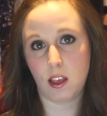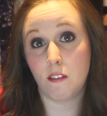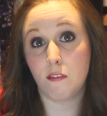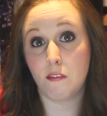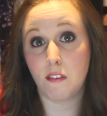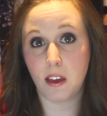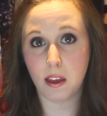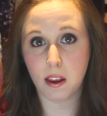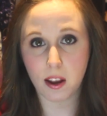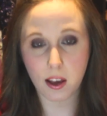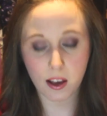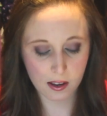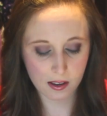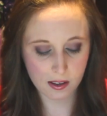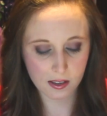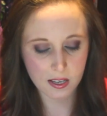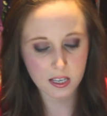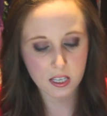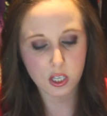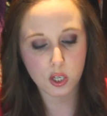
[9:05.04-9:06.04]
Aveda
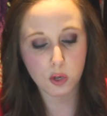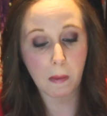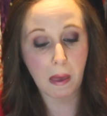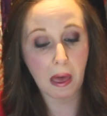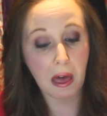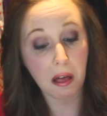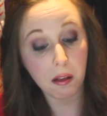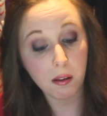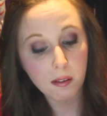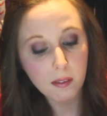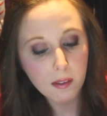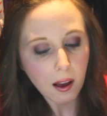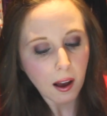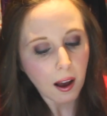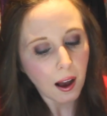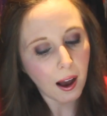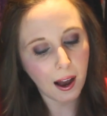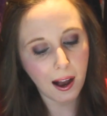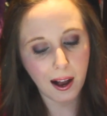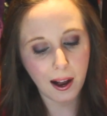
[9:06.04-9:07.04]
smell.
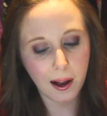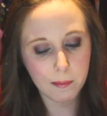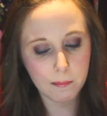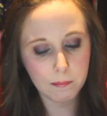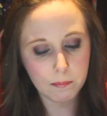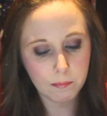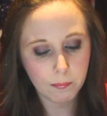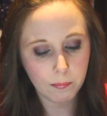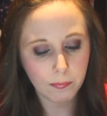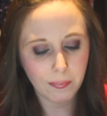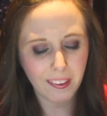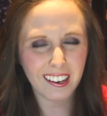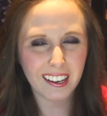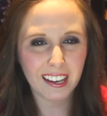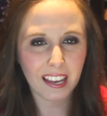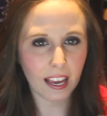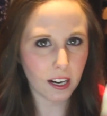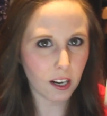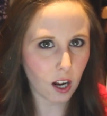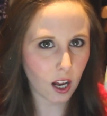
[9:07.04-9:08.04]

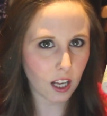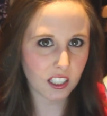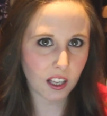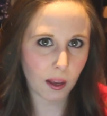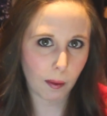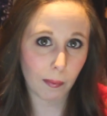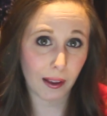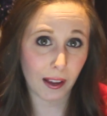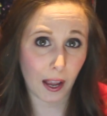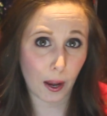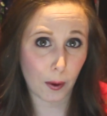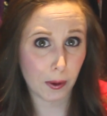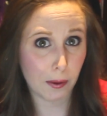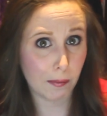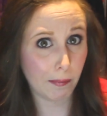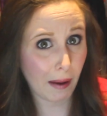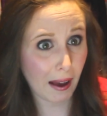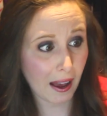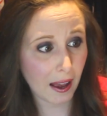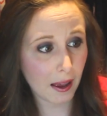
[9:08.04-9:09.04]
Again, not something I would
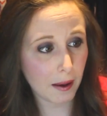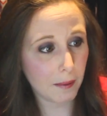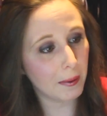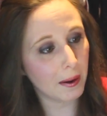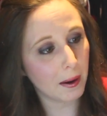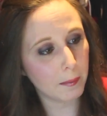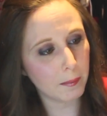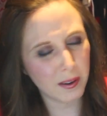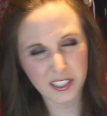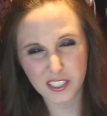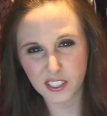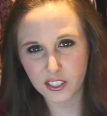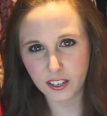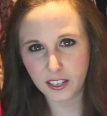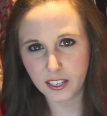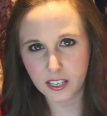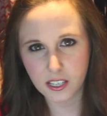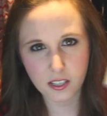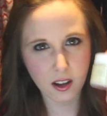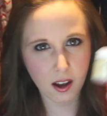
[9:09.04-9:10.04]
buy, but I'm pretty sure
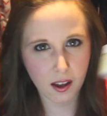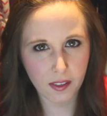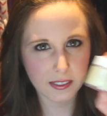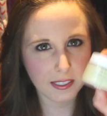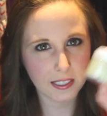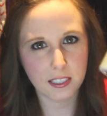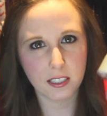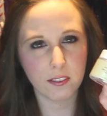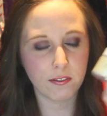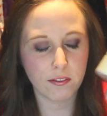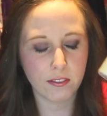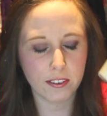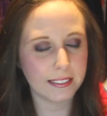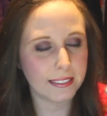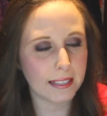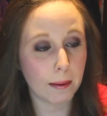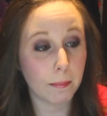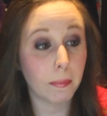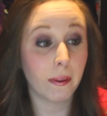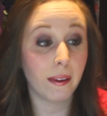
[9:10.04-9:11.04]
he just got this as a free
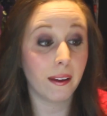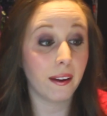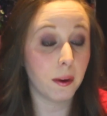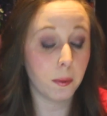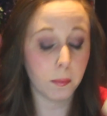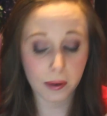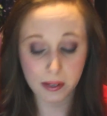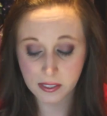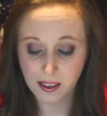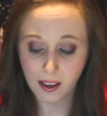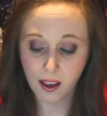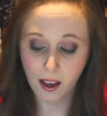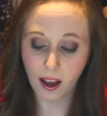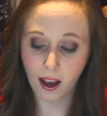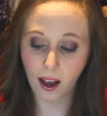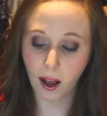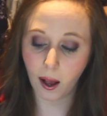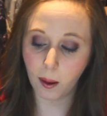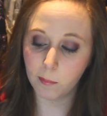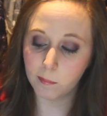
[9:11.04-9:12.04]
sample anyways.
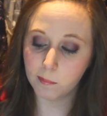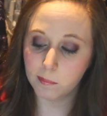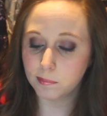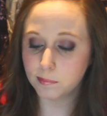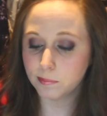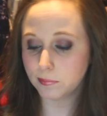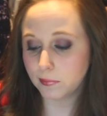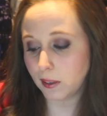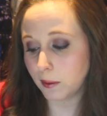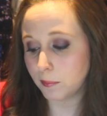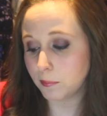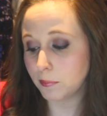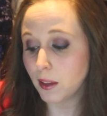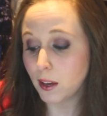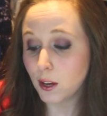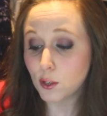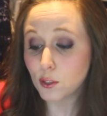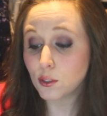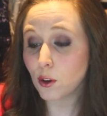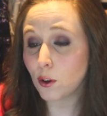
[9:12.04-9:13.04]
Yeah,
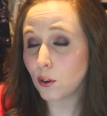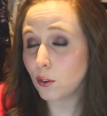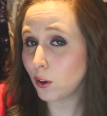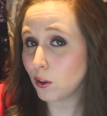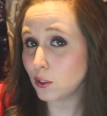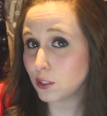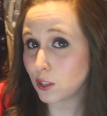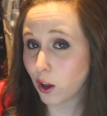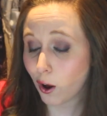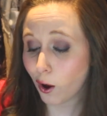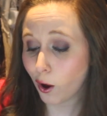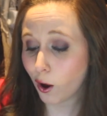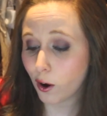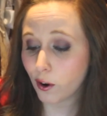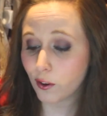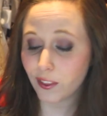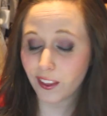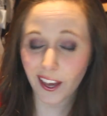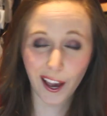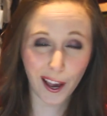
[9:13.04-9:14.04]
so those
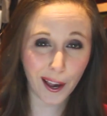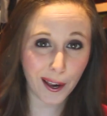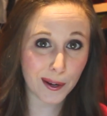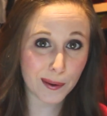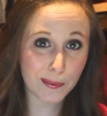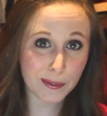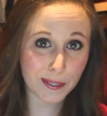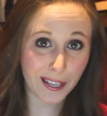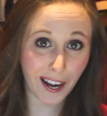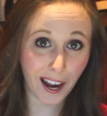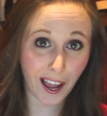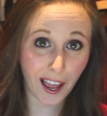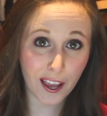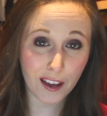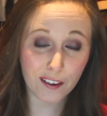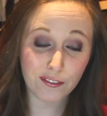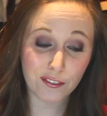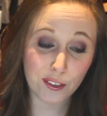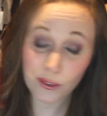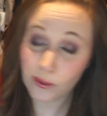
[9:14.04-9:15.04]
are the items that I
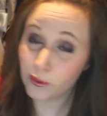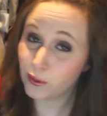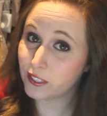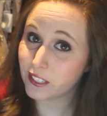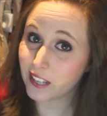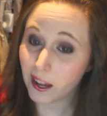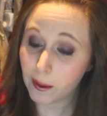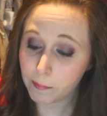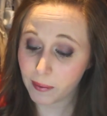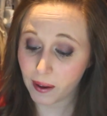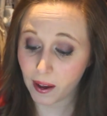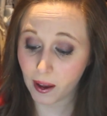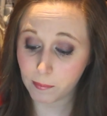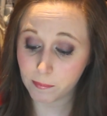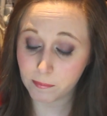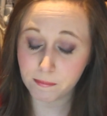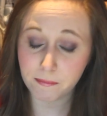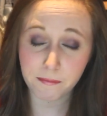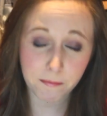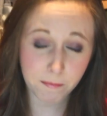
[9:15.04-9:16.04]
have used up.
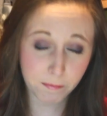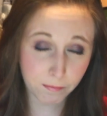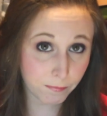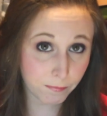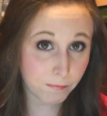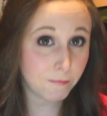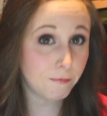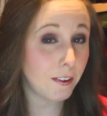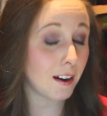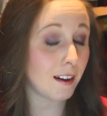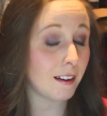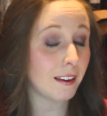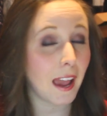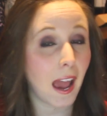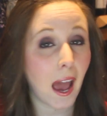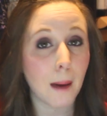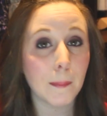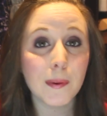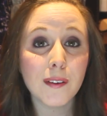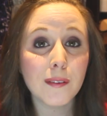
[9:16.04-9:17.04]
I'm fairly
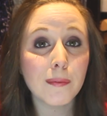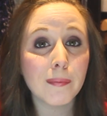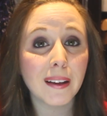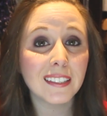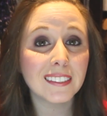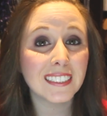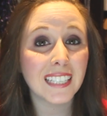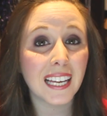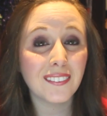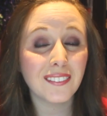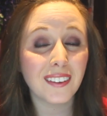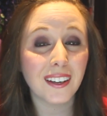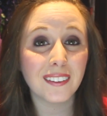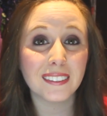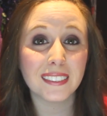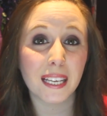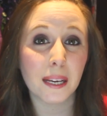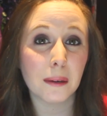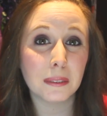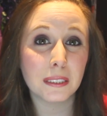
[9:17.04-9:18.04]
happy with myself. I
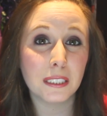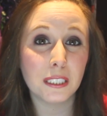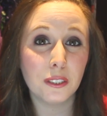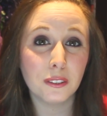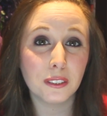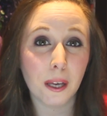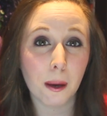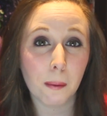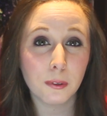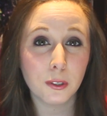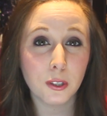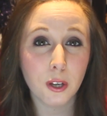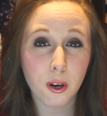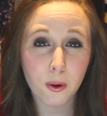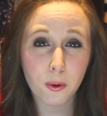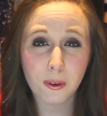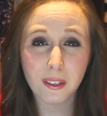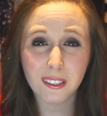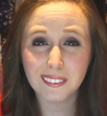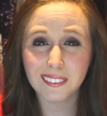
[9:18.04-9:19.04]
was able to use up
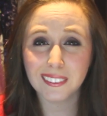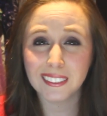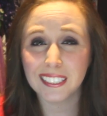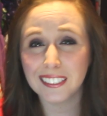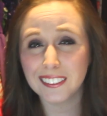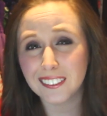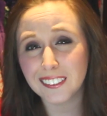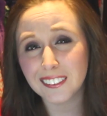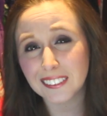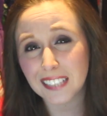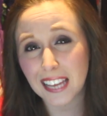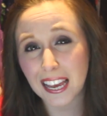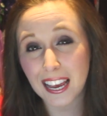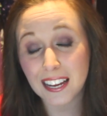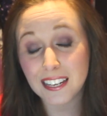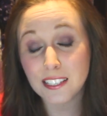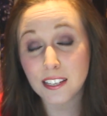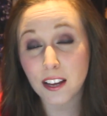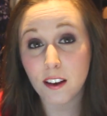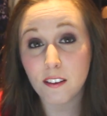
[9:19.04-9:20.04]
2 concealers
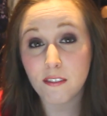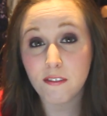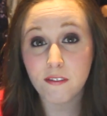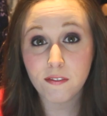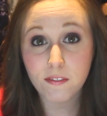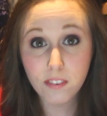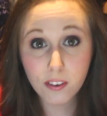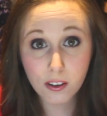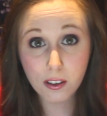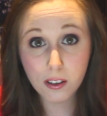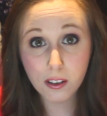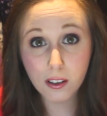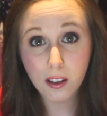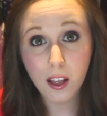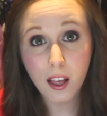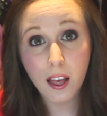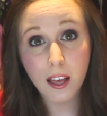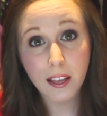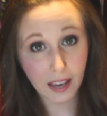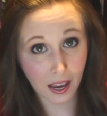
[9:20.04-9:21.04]
and a full
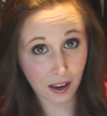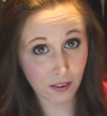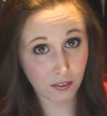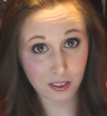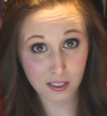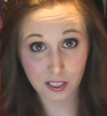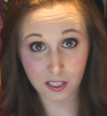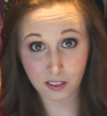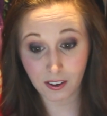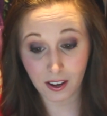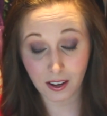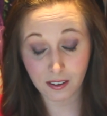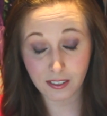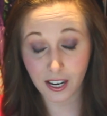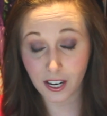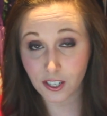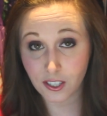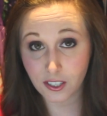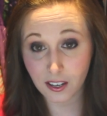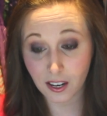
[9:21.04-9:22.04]
Kat Von D
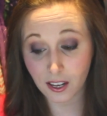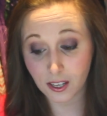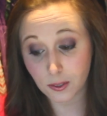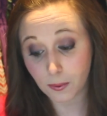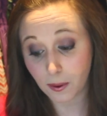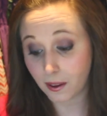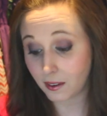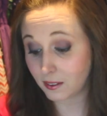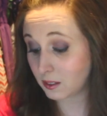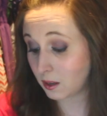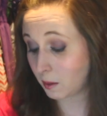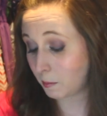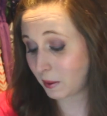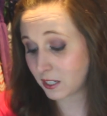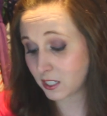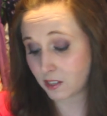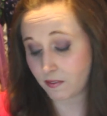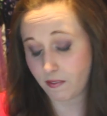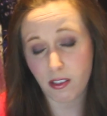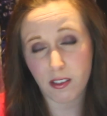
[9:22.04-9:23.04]
foundation, as well as a
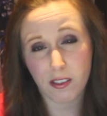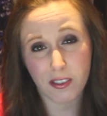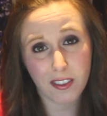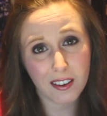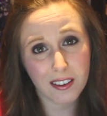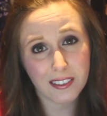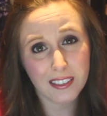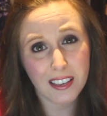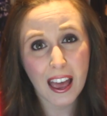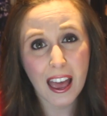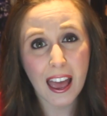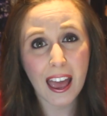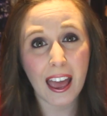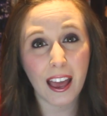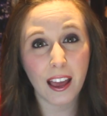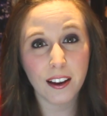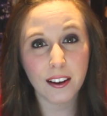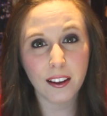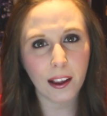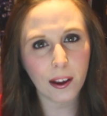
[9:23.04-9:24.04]
bunch of other things.
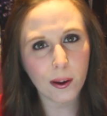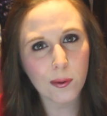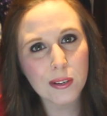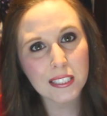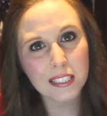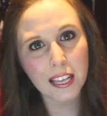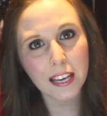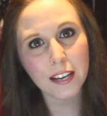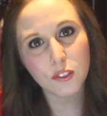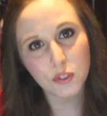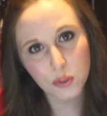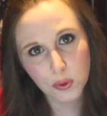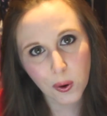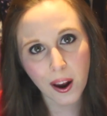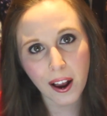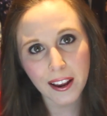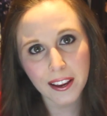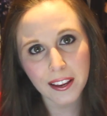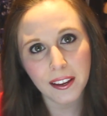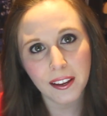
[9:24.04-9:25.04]
And I always like
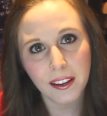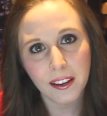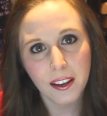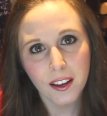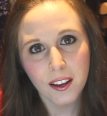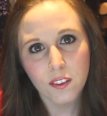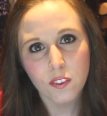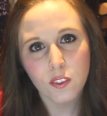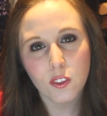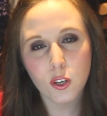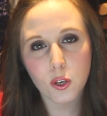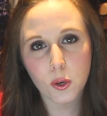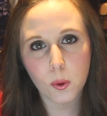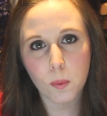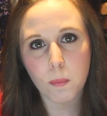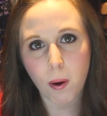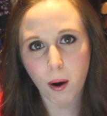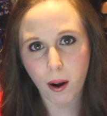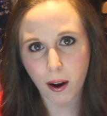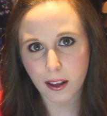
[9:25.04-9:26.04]
trying the new
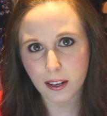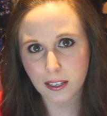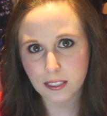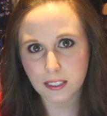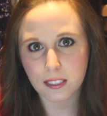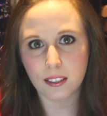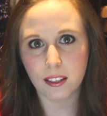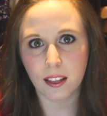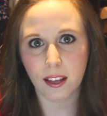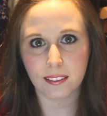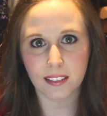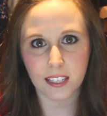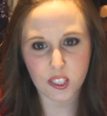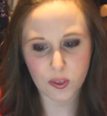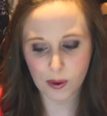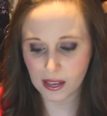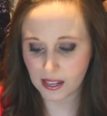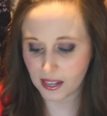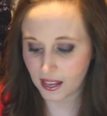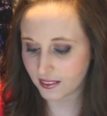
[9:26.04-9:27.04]
products, and like that's
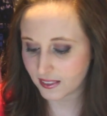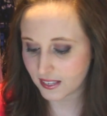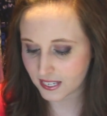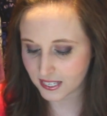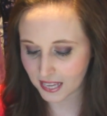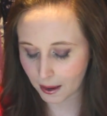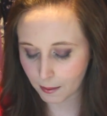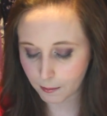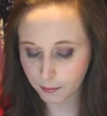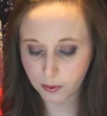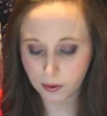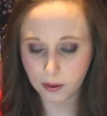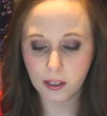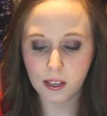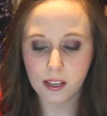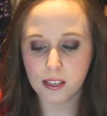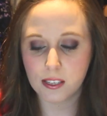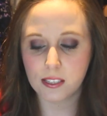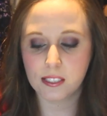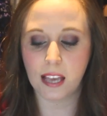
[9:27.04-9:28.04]
why I like the sample
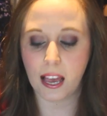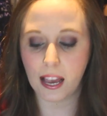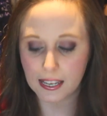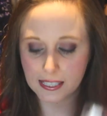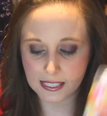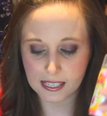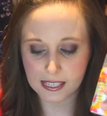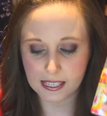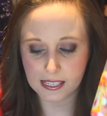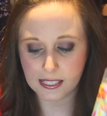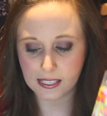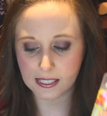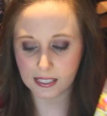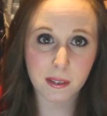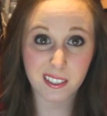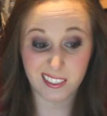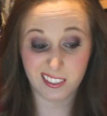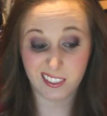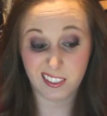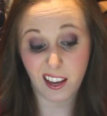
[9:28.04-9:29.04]
sizes,
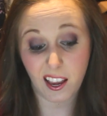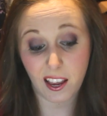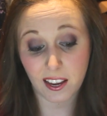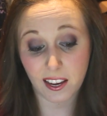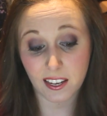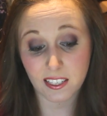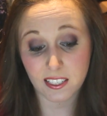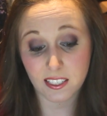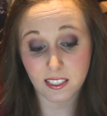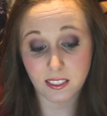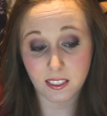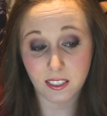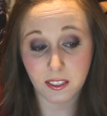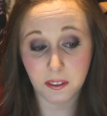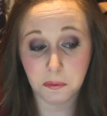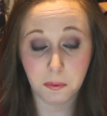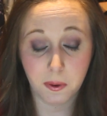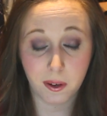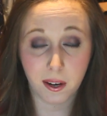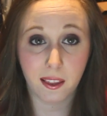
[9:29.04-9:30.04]
because yeah, I get to see
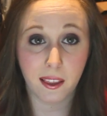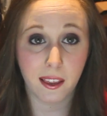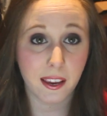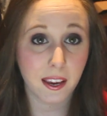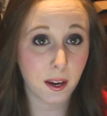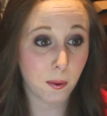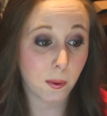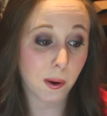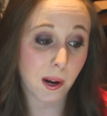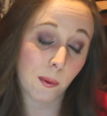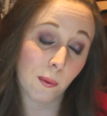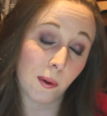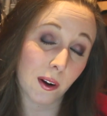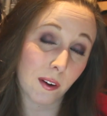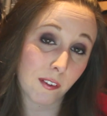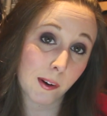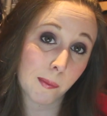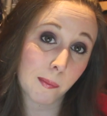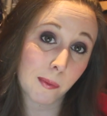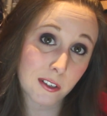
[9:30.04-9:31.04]
would I like it, would I want to
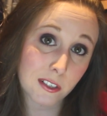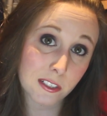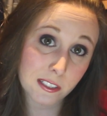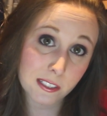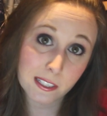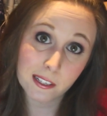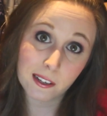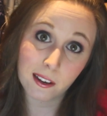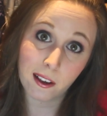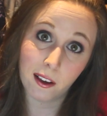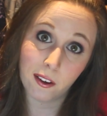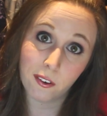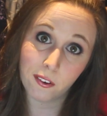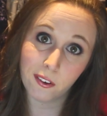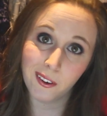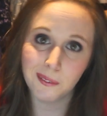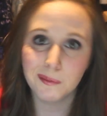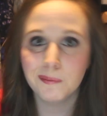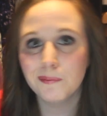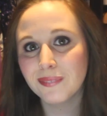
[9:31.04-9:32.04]
repurchase it, I don't
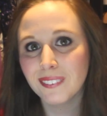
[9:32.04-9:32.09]
know.